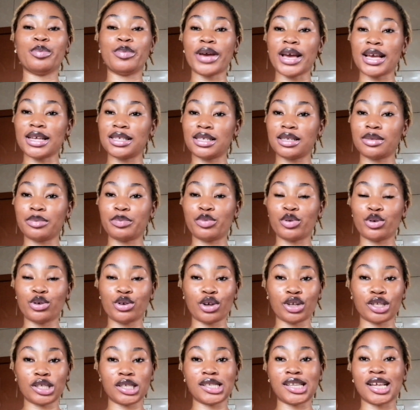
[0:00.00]
best
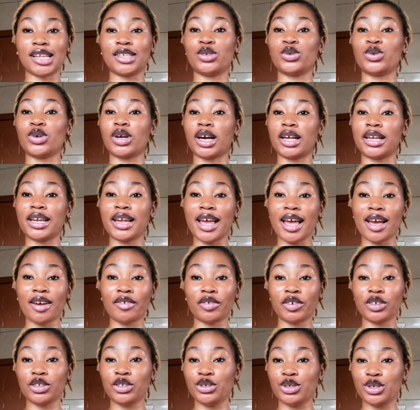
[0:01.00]
products that you can
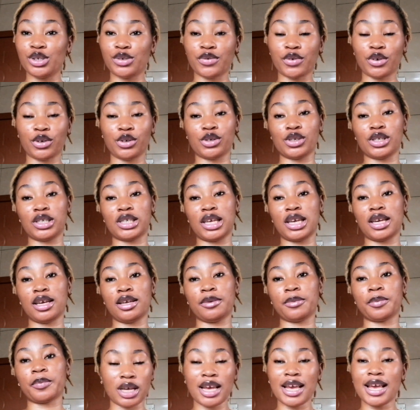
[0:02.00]
ever use for your skin.